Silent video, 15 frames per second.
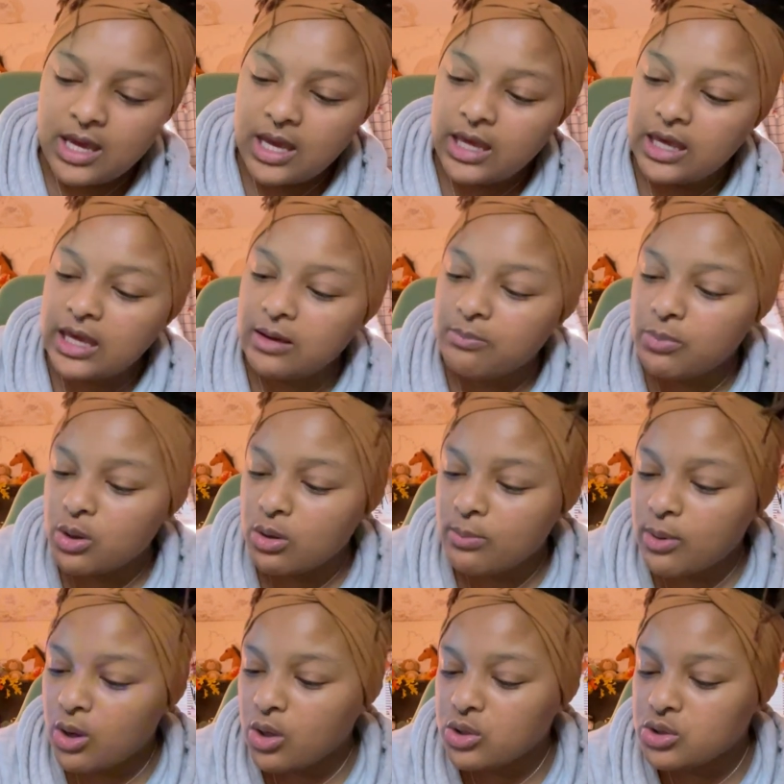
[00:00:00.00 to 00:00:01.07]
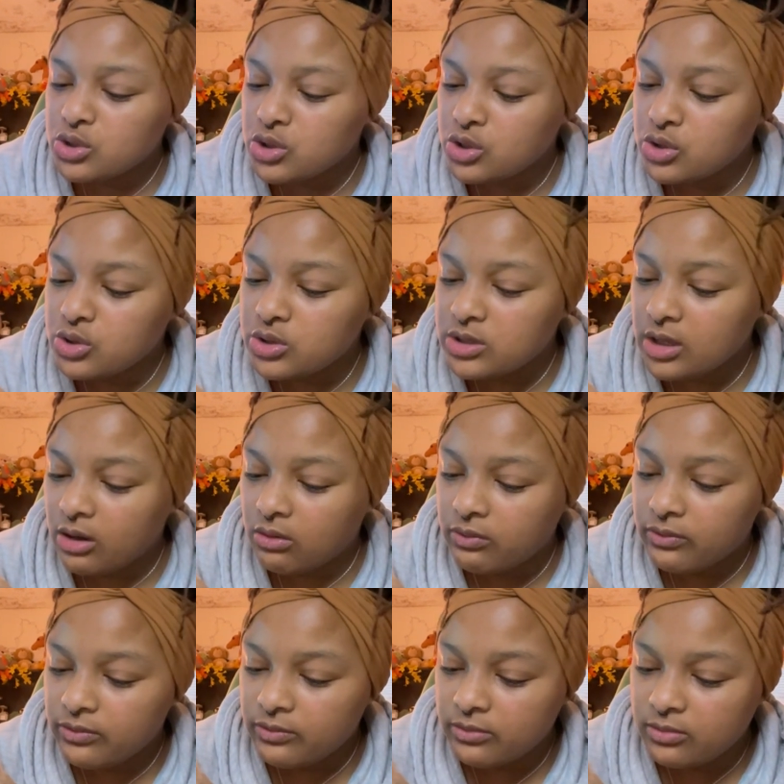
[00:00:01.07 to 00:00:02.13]
Keep your paws to yourself,
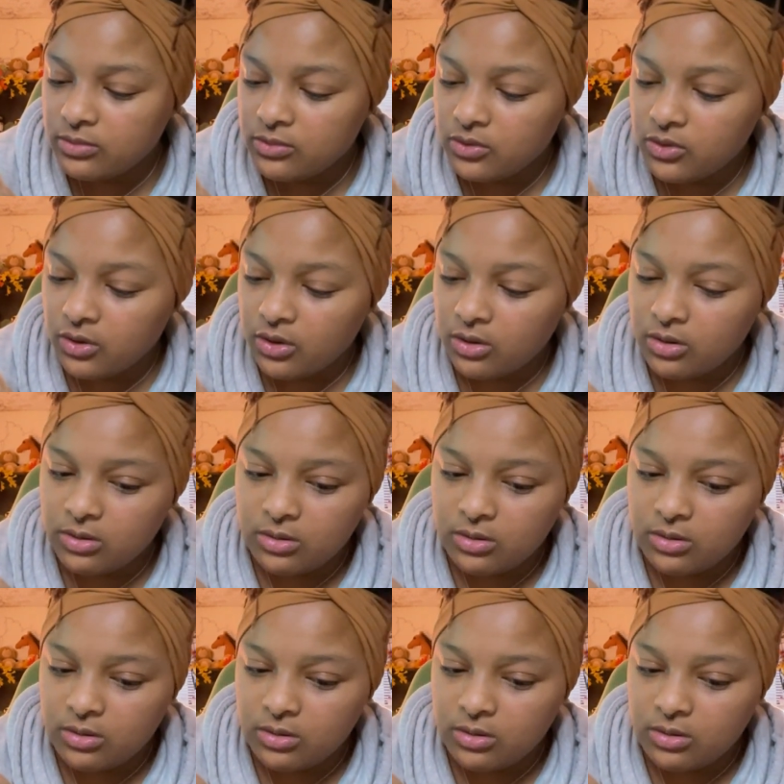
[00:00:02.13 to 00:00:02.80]
sir.